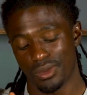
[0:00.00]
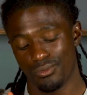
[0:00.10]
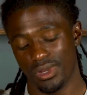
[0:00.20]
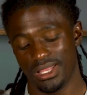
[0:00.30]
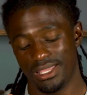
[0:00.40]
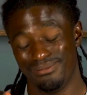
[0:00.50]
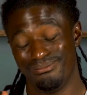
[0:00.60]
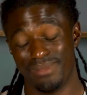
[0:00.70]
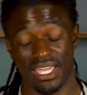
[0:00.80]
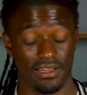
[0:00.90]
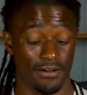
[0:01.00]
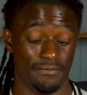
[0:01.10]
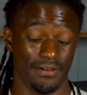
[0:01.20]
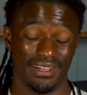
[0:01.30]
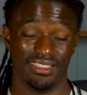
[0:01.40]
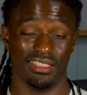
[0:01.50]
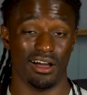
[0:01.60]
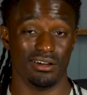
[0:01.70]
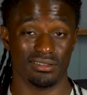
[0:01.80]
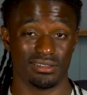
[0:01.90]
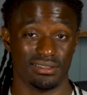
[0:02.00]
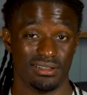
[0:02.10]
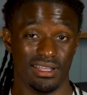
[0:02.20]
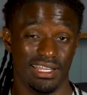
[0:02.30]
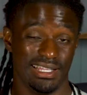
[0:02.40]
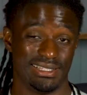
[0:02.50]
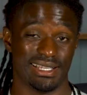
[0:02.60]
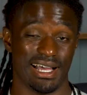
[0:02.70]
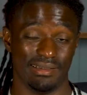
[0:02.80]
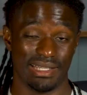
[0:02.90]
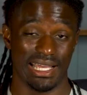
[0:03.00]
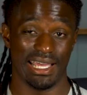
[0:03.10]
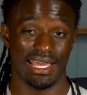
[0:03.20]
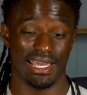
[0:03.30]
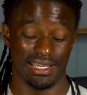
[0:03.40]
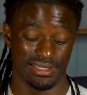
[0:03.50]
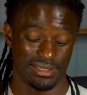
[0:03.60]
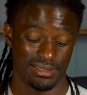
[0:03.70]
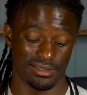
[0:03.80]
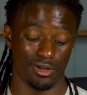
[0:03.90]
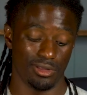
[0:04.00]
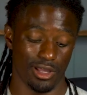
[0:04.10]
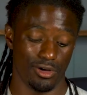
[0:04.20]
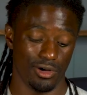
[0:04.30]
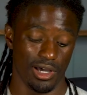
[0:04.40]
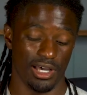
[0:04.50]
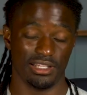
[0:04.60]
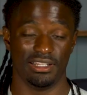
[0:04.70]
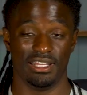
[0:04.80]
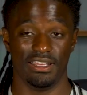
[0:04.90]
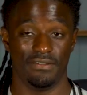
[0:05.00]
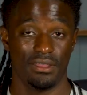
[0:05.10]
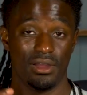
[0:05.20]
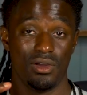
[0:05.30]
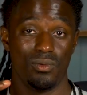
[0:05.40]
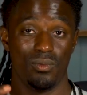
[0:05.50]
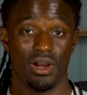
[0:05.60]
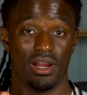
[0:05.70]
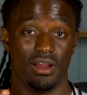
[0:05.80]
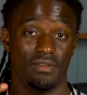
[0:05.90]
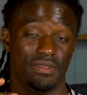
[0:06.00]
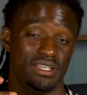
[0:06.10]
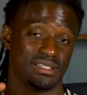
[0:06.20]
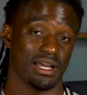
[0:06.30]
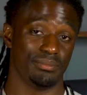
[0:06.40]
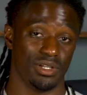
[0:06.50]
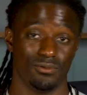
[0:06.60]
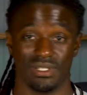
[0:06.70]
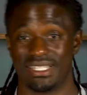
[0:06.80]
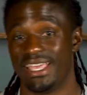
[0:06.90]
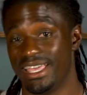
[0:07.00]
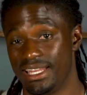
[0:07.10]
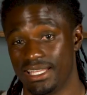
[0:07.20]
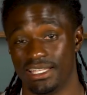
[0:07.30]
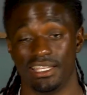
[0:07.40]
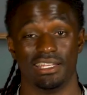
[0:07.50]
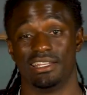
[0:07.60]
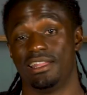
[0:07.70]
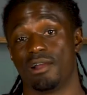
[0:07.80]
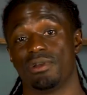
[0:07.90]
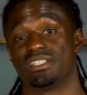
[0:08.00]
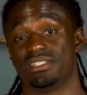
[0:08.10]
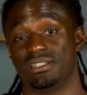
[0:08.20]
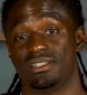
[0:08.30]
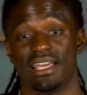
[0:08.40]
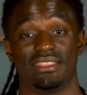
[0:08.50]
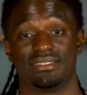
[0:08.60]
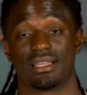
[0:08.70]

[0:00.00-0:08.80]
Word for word: really make up for the loss in the time that has so low underneath where this company was heading in the direction that this